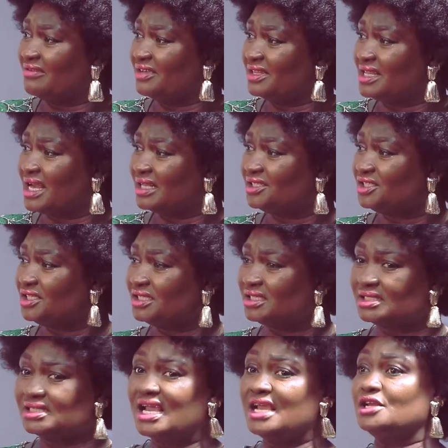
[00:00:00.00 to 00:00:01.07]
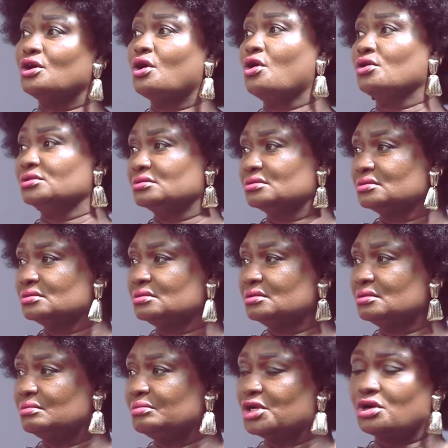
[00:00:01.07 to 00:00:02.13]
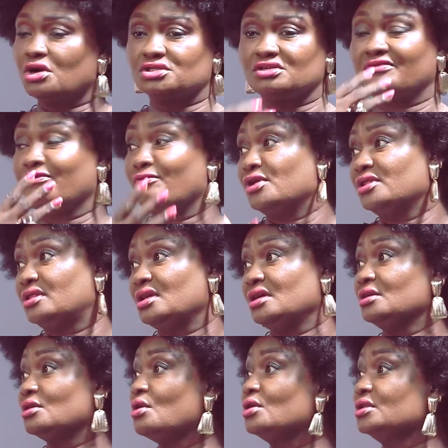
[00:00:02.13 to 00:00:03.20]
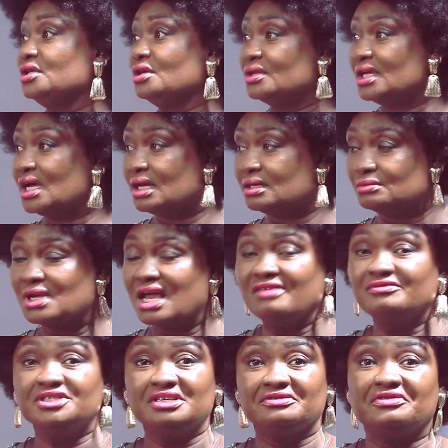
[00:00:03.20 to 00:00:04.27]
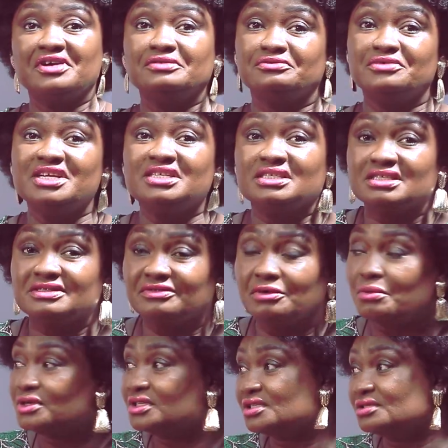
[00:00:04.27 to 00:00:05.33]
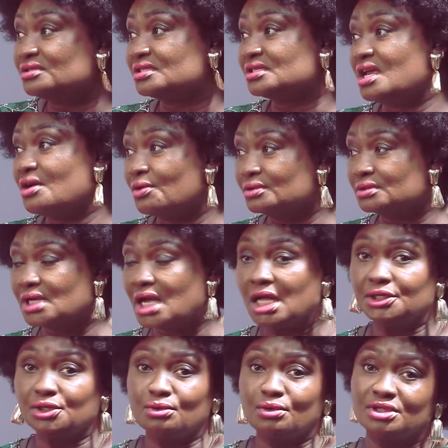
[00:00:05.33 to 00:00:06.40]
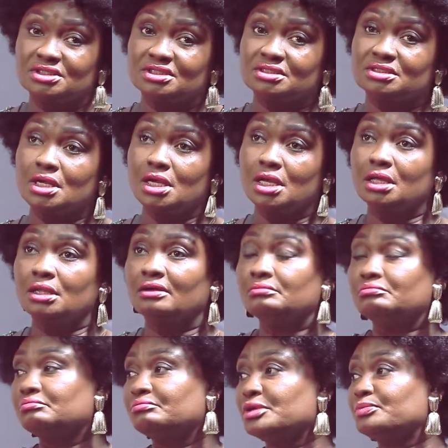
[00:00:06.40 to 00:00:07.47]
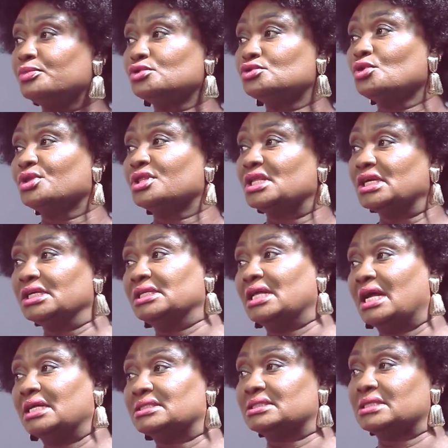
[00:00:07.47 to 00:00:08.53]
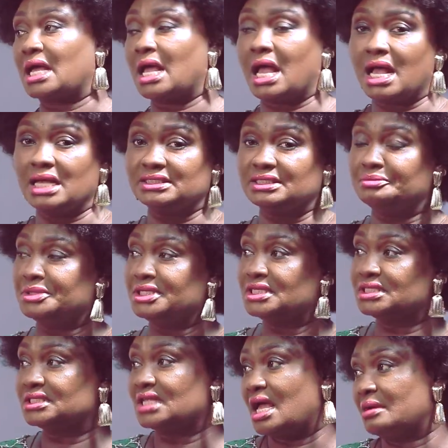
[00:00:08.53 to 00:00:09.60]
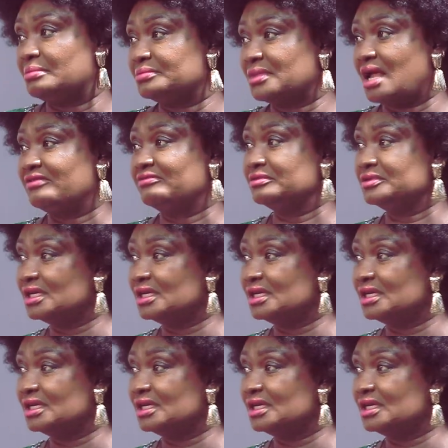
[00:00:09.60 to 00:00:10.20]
have it that she stayed on because of one thing or the other. We have different reasons for wanting to stay on. I don't want people to think that as a minister, I